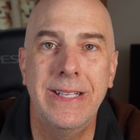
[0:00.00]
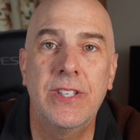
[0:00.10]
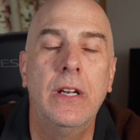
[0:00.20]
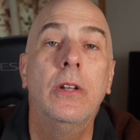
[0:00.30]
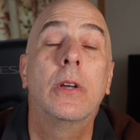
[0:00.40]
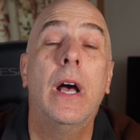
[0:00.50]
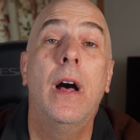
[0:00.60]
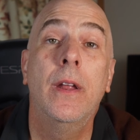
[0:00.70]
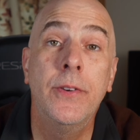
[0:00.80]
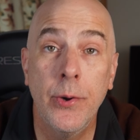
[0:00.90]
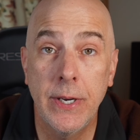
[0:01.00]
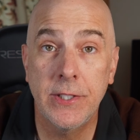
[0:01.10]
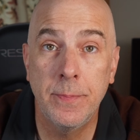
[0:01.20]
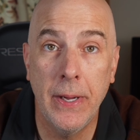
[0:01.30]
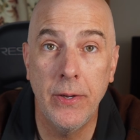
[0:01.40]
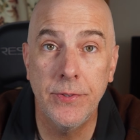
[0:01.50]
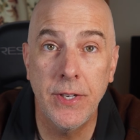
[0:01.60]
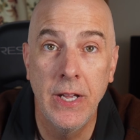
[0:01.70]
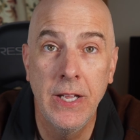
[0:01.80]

It's going to look underexposed.